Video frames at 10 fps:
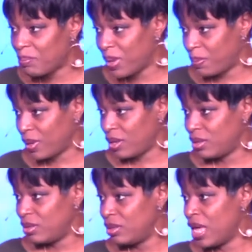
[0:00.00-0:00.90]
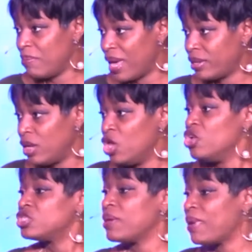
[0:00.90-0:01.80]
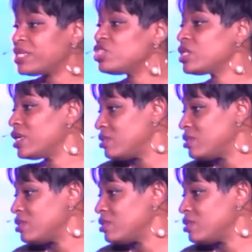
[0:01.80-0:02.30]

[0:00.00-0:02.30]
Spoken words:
paper. Amen? So imagine that